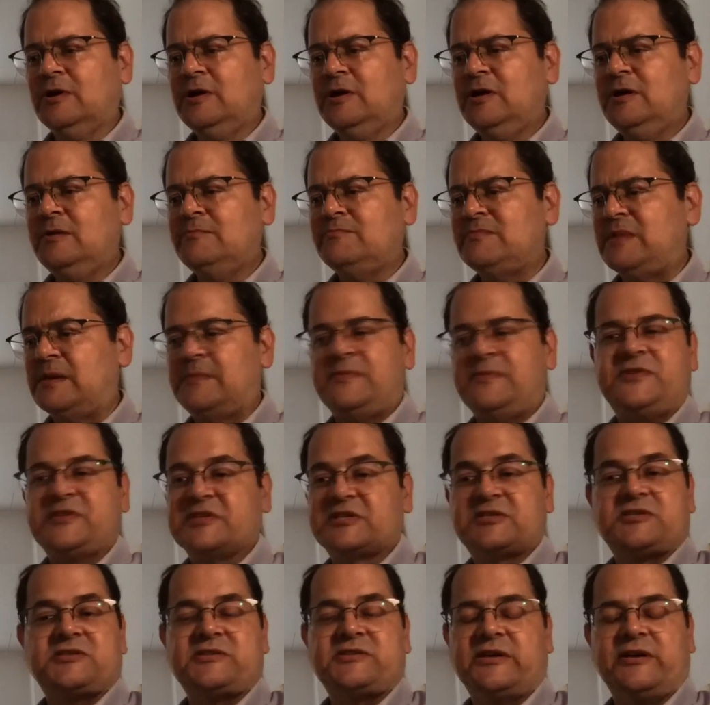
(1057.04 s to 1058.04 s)
or
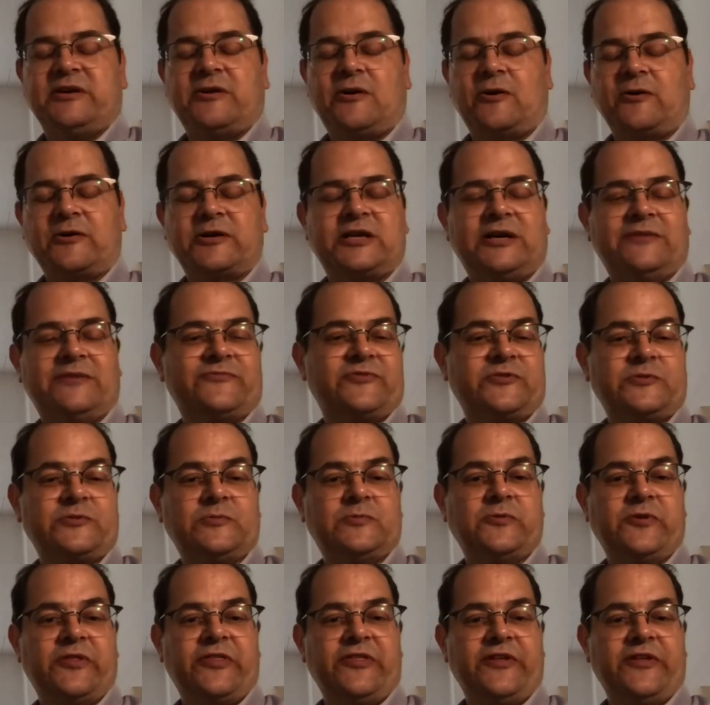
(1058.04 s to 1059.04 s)
maybe just aren't
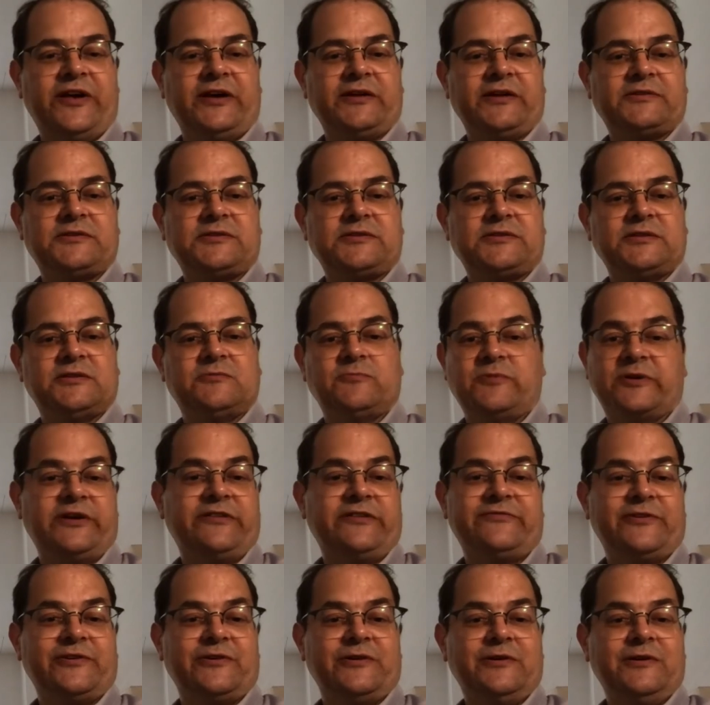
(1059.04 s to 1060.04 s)
comfortable with that,
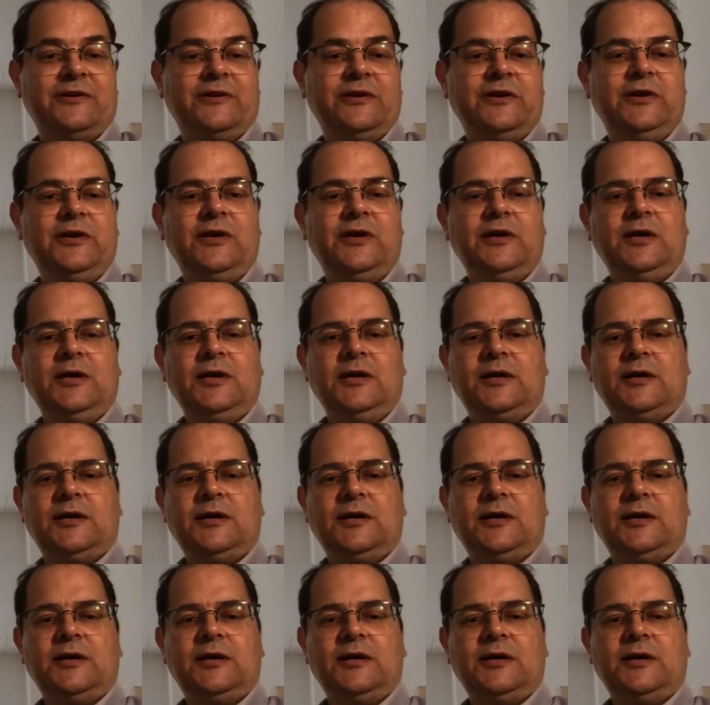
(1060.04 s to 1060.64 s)
whatever. And